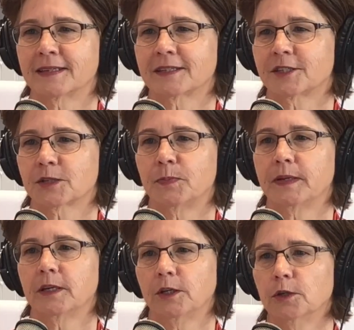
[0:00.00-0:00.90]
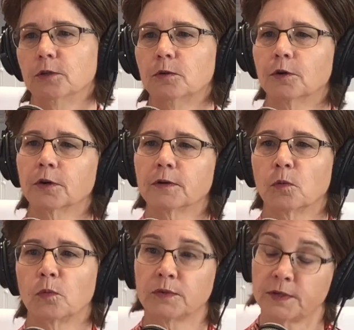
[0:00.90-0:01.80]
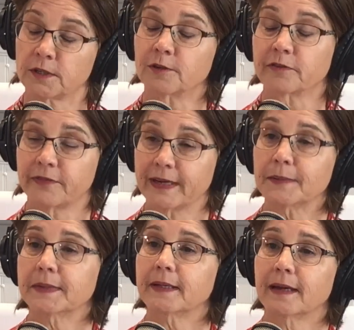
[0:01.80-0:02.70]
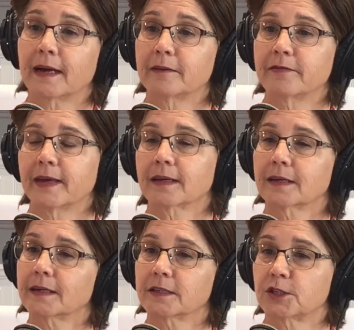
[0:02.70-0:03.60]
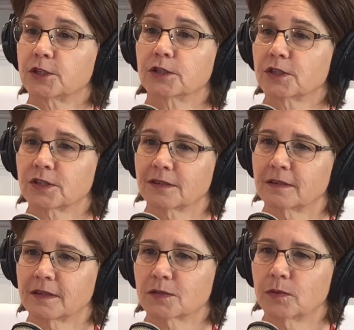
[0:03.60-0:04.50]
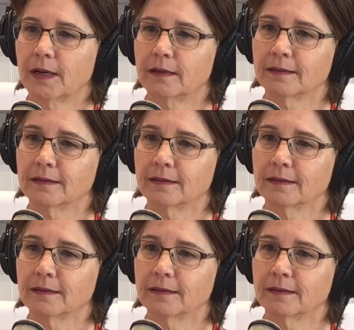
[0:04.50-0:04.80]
that just been you, or did your family have that kind of zhuzh as well?